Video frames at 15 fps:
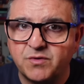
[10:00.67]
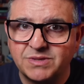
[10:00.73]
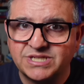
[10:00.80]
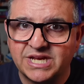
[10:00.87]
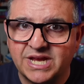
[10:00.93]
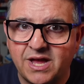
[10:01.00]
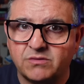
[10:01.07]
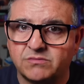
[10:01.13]

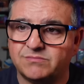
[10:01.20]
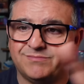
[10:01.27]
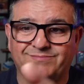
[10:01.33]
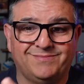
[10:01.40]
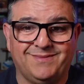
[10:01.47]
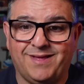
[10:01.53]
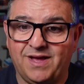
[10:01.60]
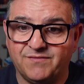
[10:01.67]
missing out.
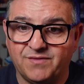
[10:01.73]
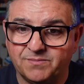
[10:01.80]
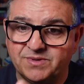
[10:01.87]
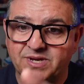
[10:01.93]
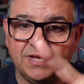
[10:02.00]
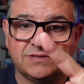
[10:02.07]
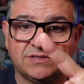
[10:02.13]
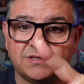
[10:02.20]
Live
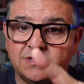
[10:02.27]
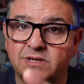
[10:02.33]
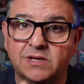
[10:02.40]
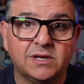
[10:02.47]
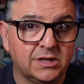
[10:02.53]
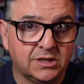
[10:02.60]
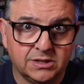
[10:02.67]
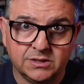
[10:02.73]
updates,
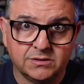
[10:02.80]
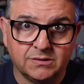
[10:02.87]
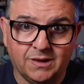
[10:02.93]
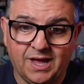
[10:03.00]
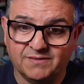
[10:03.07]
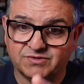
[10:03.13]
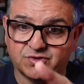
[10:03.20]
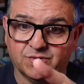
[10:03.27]

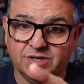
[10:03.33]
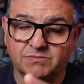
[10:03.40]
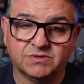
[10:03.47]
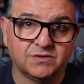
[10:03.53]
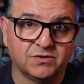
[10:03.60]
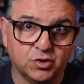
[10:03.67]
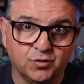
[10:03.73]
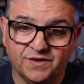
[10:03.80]
live streams,
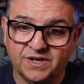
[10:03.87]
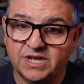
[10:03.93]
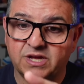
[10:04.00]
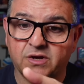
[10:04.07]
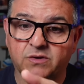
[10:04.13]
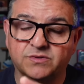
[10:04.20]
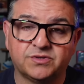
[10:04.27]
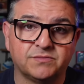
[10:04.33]
new
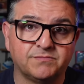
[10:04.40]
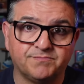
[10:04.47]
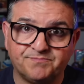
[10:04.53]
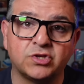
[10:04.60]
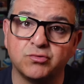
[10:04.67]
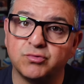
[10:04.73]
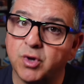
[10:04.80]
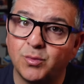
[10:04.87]
videos
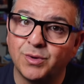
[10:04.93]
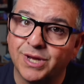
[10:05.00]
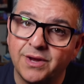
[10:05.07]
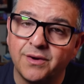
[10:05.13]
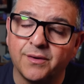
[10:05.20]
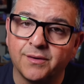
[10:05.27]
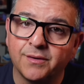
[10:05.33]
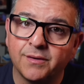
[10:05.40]
you don't
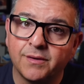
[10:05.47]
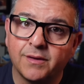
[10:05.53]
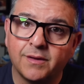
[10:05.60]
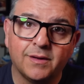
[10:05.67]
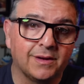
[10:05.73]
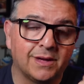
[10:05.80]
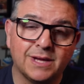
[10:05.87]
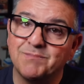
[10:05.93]
hear
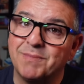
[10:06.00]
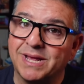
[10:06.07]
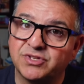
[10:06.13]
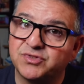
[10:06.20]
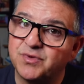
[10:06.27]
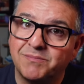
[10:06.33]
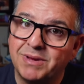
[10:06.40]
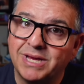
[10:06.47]
in
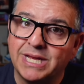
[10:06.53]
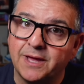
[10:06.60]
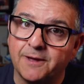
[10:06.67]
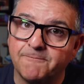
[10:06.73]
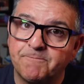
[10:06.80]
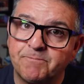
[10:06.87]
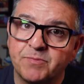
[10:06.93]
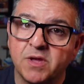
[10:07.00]
mainstream media.
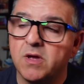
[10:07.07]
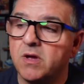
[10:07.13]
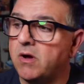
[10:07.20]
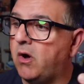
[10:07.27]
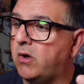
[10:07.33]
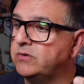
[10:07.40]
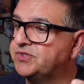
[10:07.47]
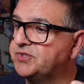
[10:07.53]

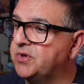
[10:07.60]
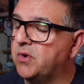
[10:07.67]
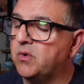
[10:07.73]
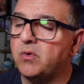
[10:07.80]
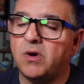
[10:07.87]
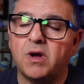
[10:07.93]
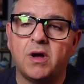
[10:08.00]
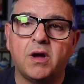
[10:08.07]

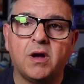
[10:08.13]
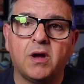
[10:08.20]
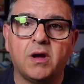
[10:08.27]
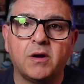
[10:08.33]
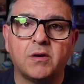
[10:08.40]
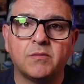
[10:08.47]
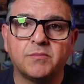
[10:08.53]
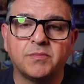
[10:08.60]
Also,
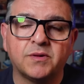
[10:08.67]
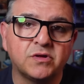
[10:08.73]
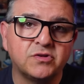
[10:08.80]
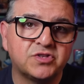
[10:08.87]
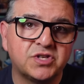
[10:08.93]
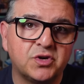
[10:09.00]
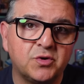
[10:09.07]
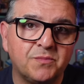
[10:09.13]

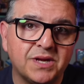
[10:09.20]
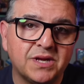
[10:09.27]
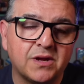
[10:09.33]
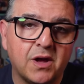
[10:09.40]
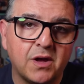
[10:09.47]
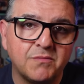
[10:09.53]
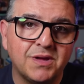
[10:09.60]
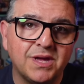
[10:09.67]
consider
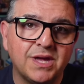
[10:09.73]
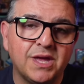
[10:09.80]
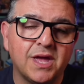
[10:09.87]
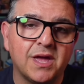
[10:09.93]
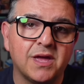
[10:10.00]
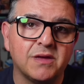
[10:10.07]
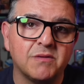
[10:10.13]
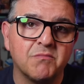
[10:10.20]
becoming
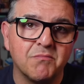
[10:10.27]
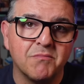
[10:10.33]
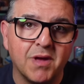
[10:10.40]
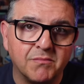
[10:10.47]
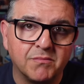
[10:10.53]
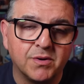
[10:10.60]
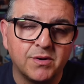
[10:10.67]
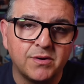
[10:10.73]
a
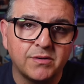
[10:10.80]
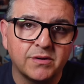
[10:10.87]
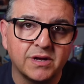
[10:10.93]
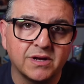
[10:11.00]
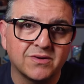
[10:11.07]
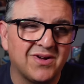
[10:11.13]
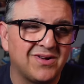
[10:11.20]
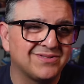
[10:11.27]
member.
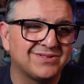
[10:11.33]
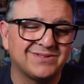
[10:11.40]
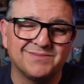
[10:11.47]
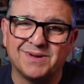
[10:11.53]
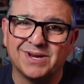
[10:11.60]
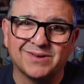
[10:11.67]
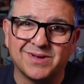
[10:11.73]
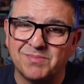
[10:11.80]
It costs
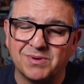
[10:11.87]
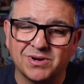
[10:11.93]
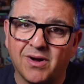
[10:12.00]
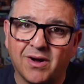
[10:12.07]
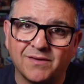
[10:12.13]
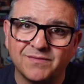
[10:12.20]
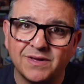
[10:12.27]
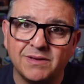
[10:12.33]
about a cup of
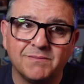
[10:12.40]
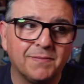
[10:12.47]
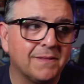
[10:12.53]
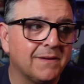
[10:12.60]
coffee